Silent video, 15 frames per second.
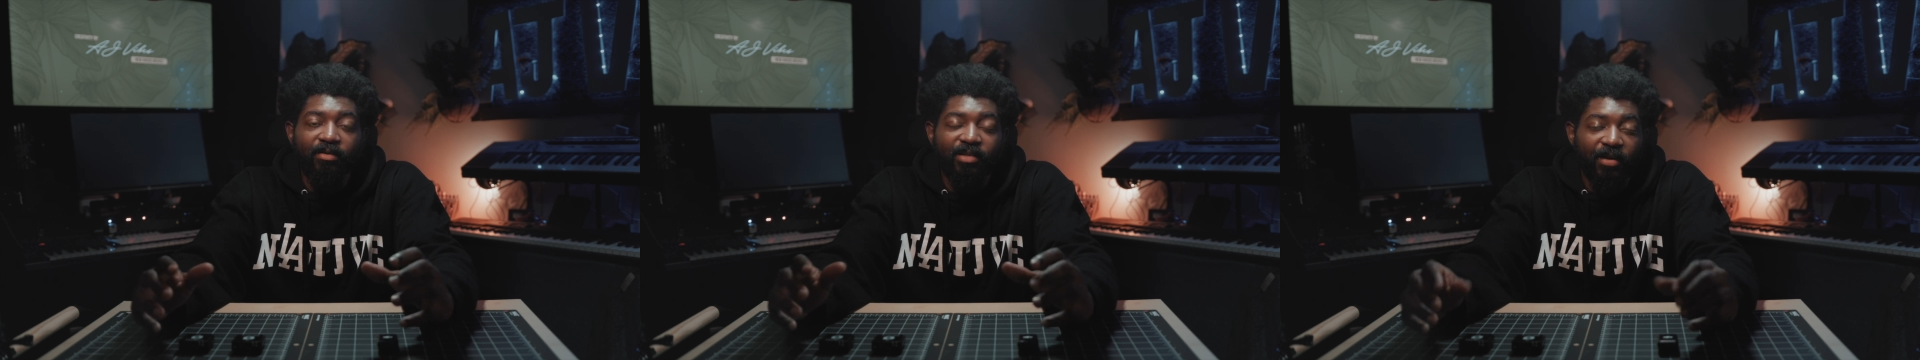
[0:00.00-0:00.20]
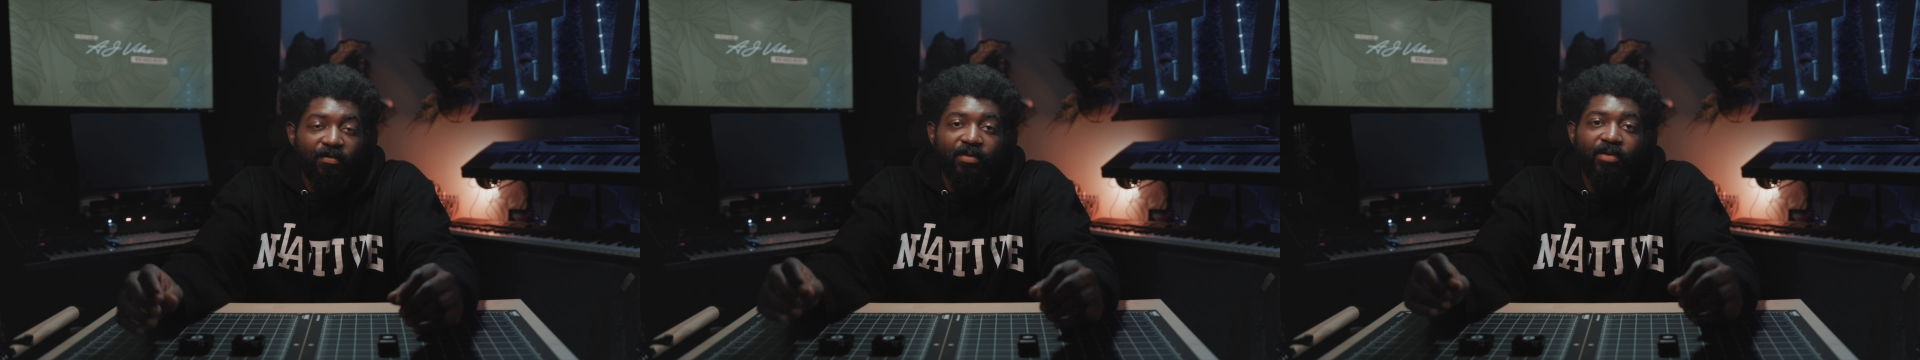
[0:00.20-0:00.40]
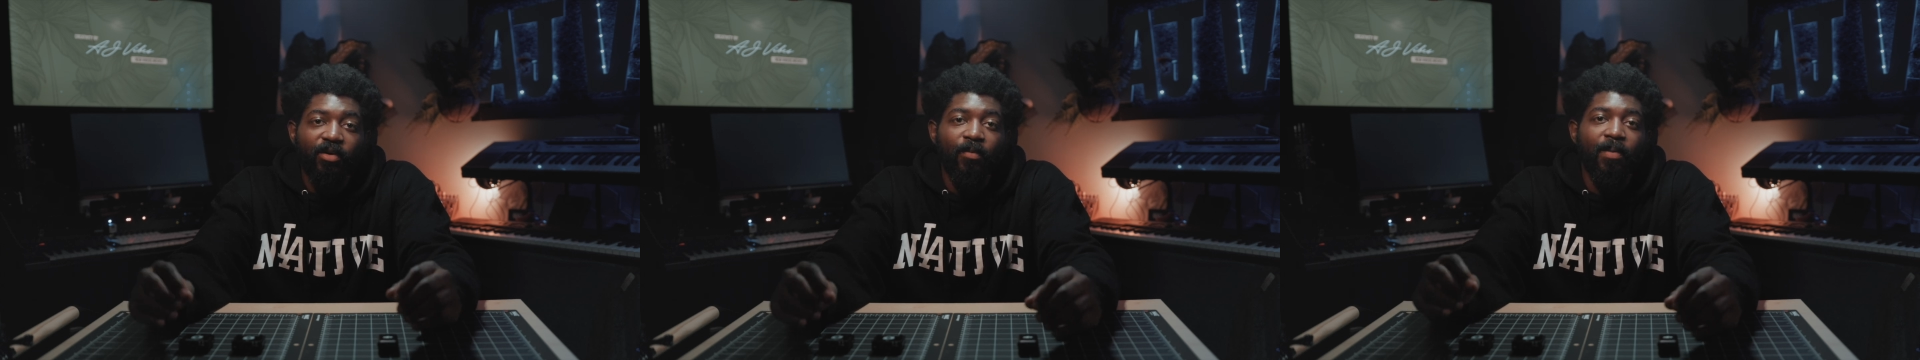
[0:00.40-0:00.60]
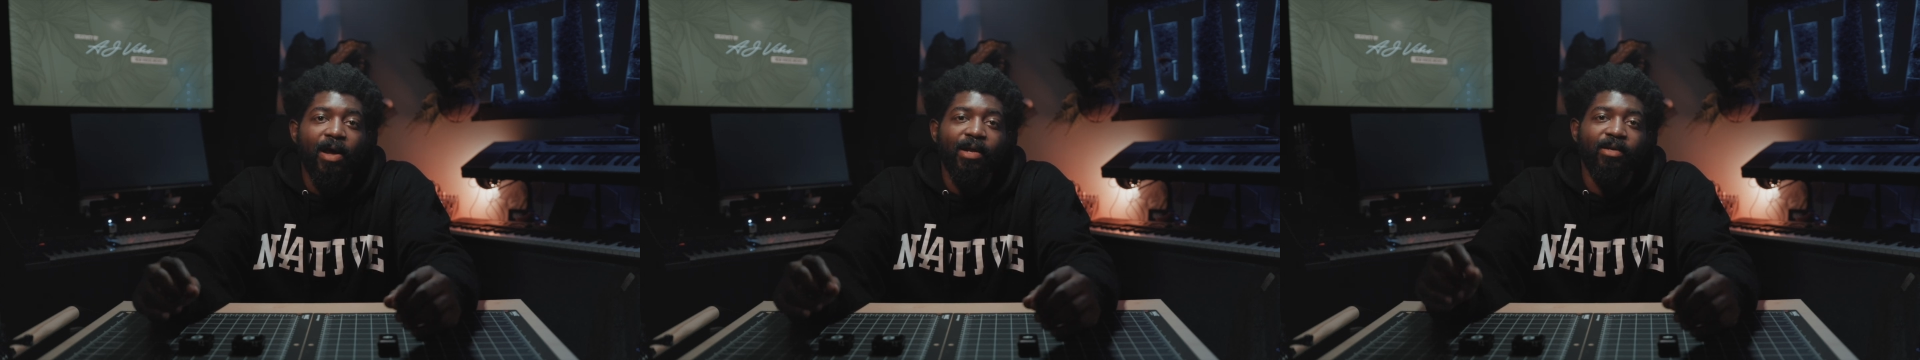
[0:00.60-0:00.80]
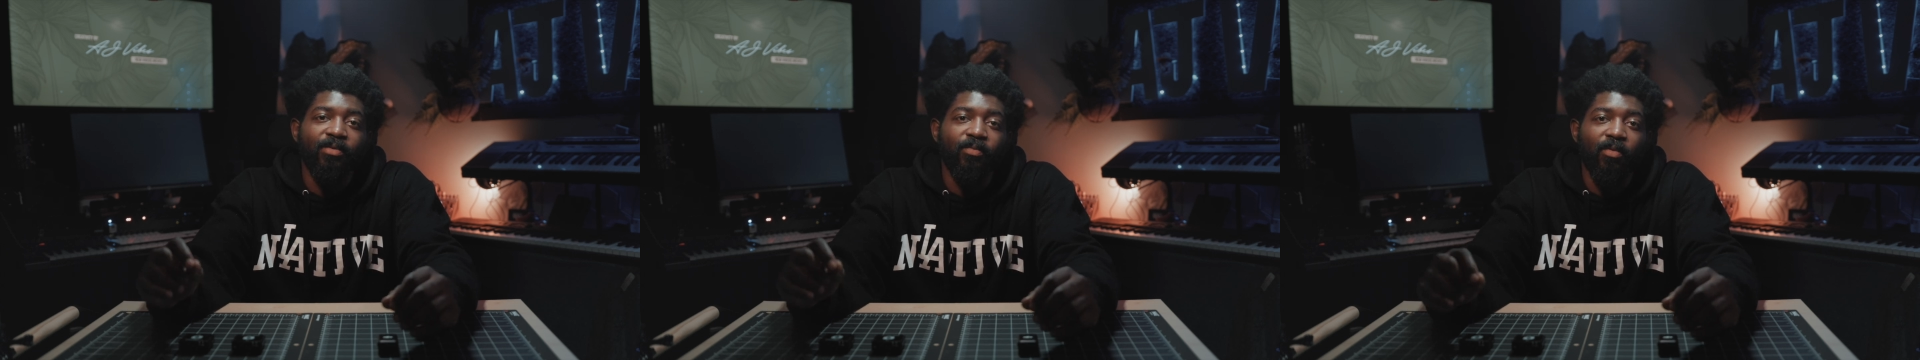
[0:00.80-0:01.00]
definitely go
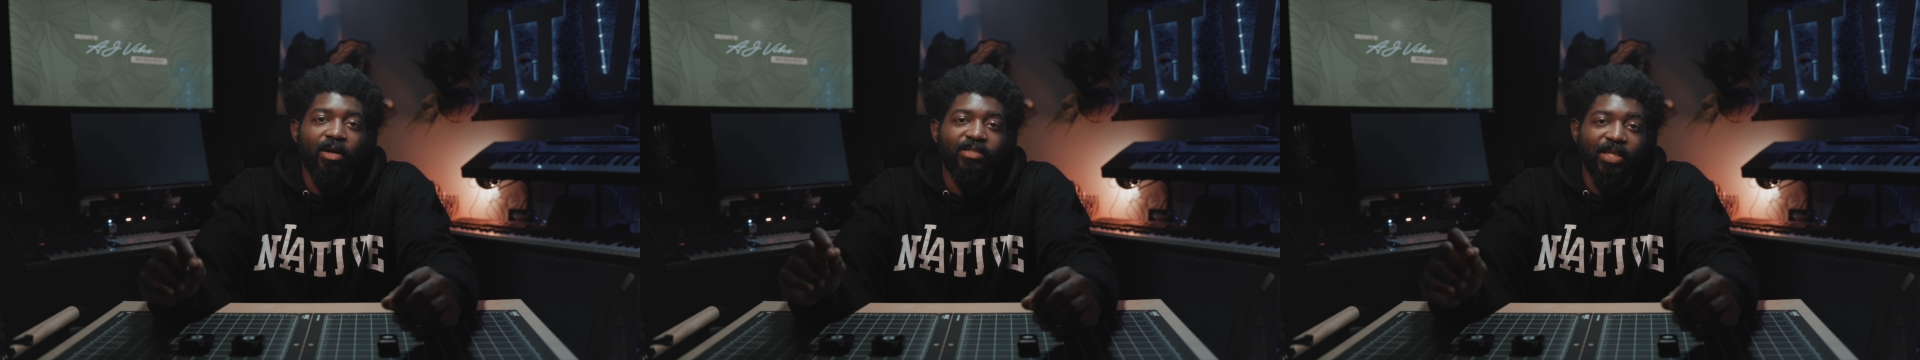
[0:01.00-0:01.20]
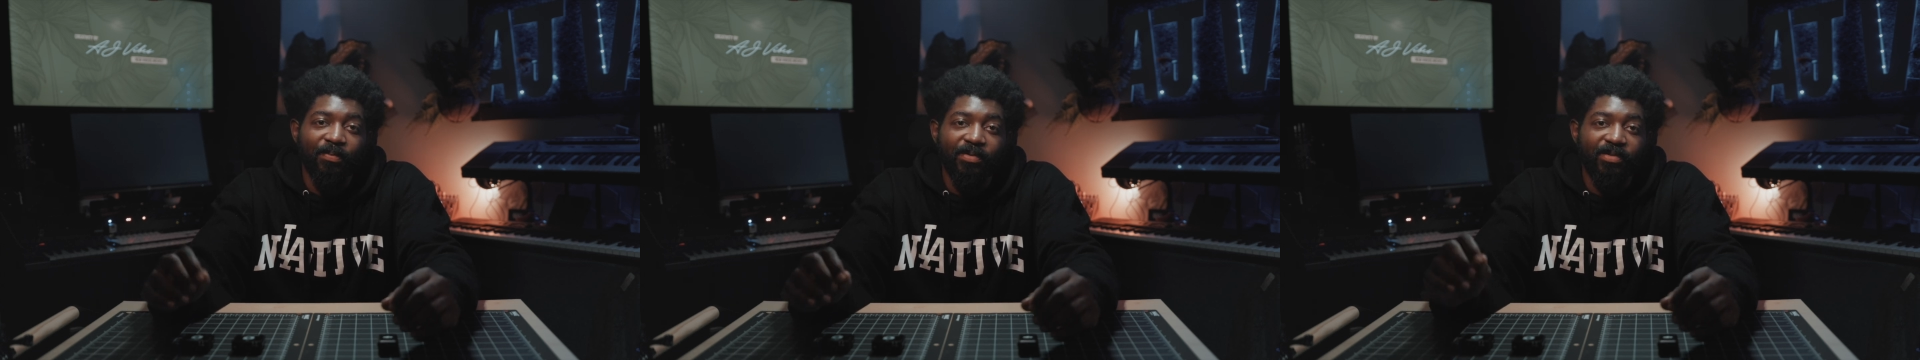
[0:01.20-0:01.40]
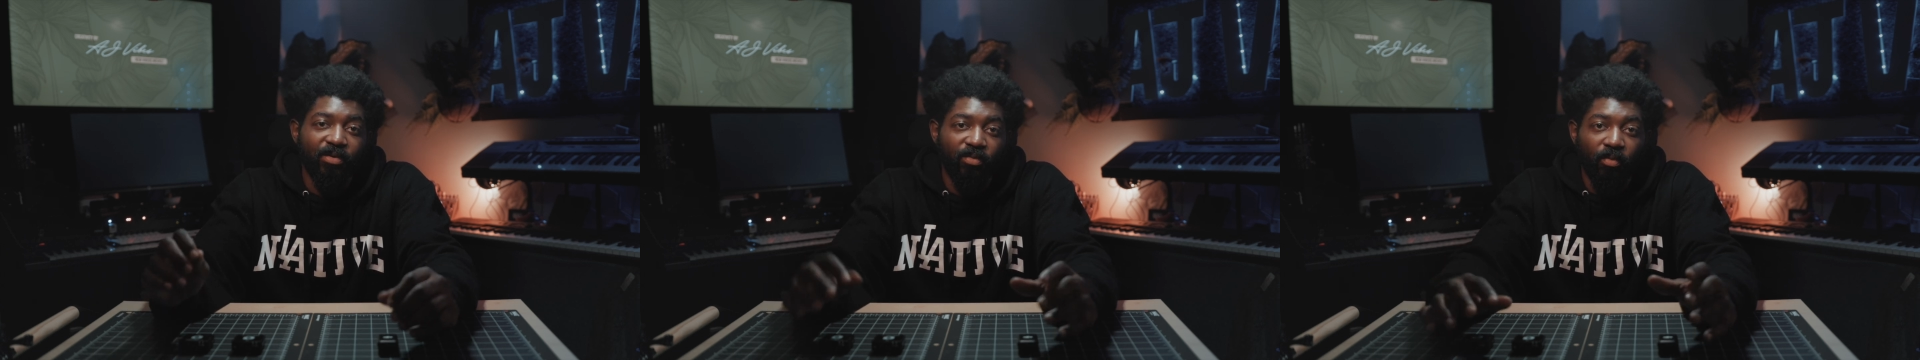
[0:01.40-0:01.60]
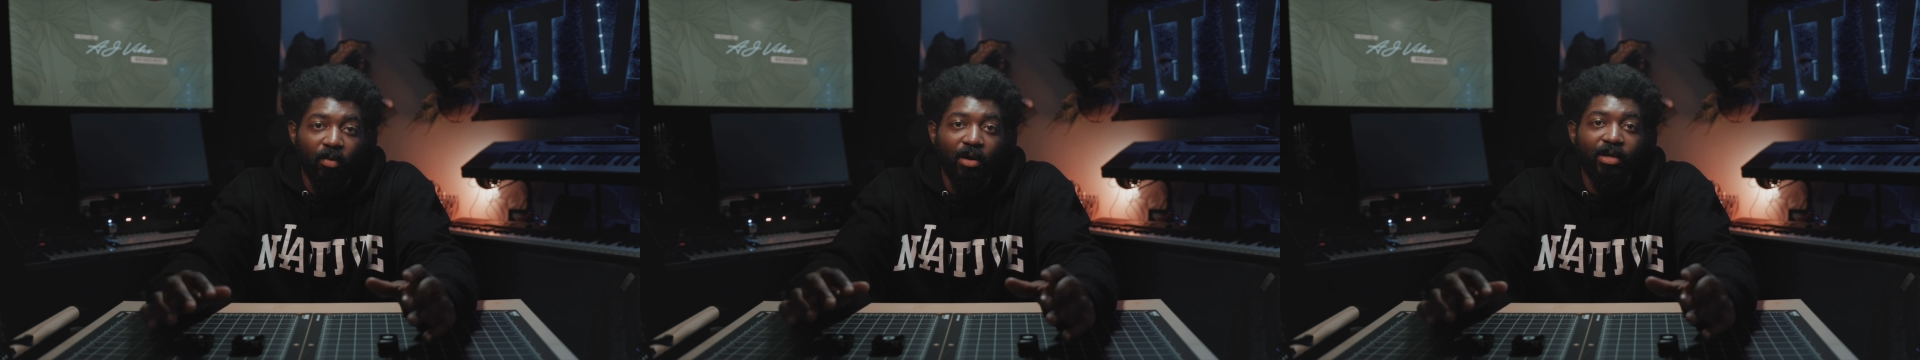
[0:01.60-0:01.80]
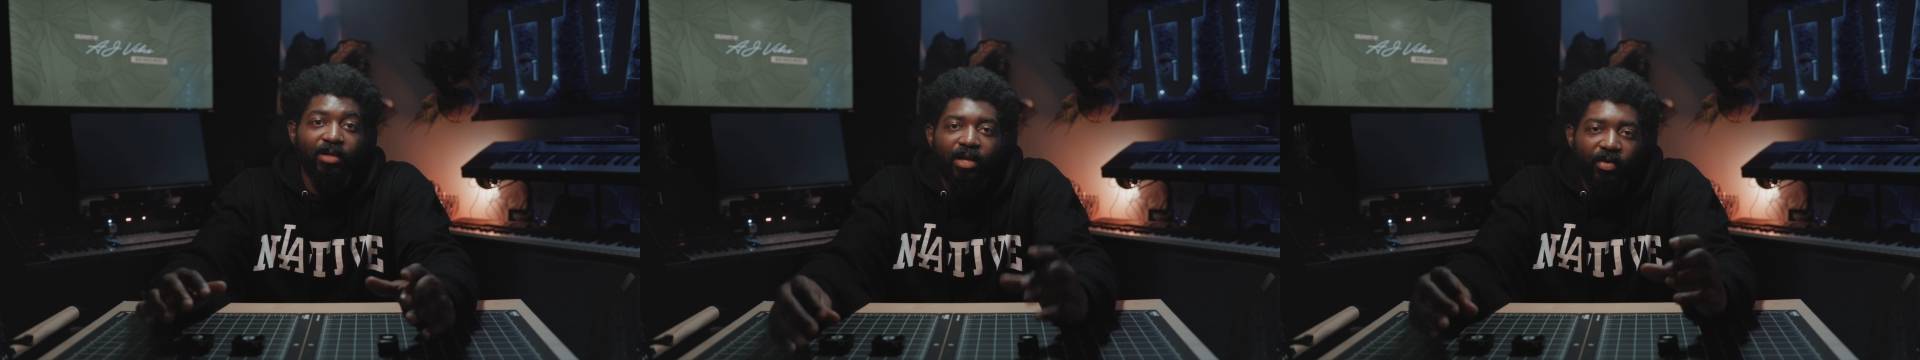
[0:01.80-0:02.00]
back and watch episode
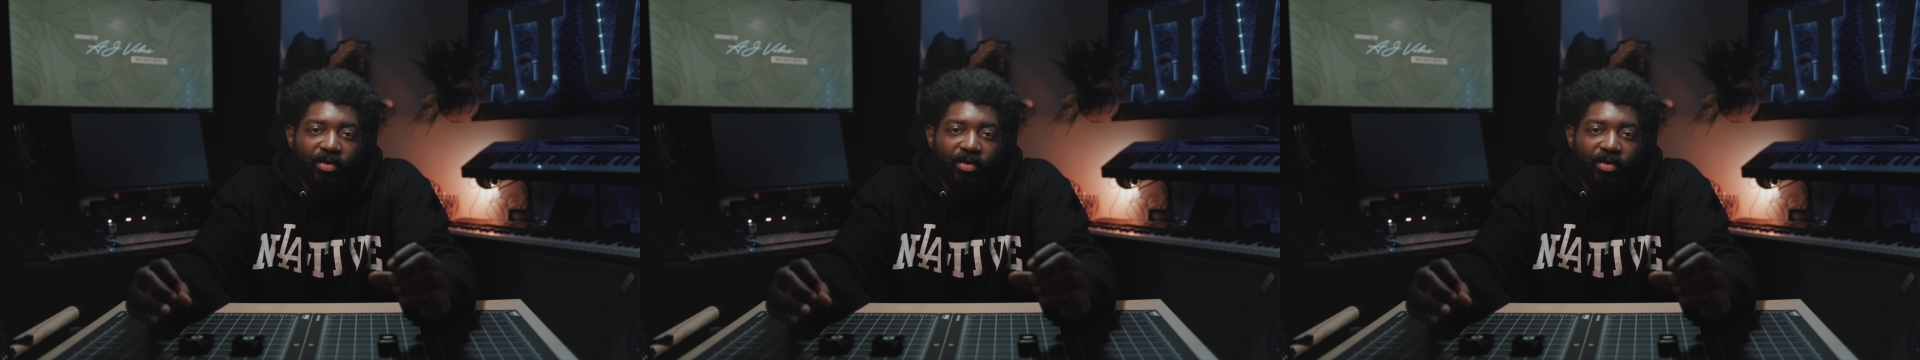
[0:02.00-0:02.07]
1.